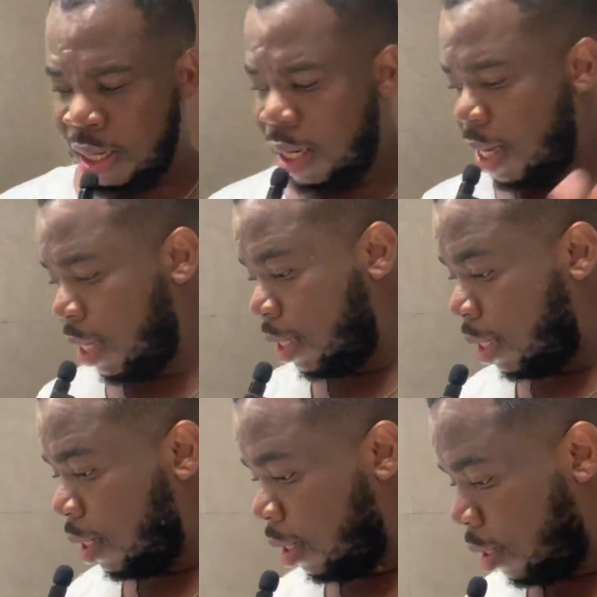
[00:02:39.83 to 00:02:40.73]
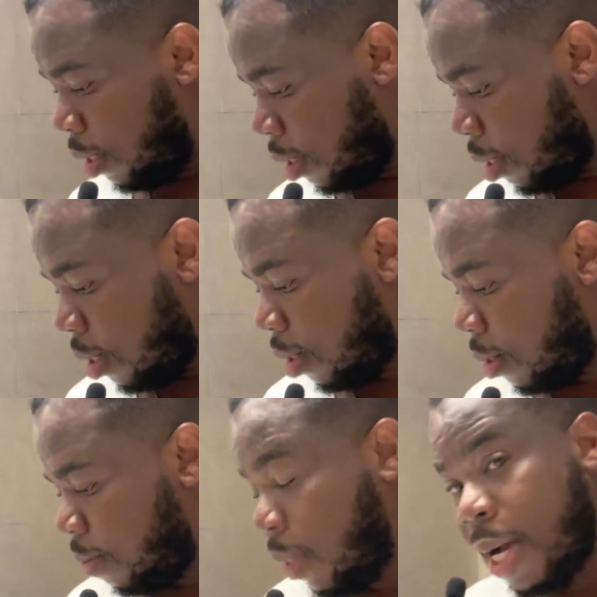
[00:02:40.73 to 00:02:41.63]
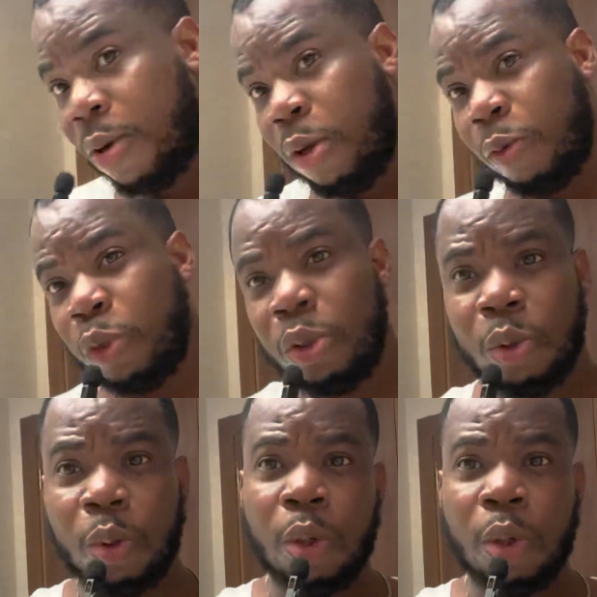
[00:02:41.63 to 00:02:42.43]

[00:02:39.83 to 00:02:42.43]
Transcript: the next thing that I love to do,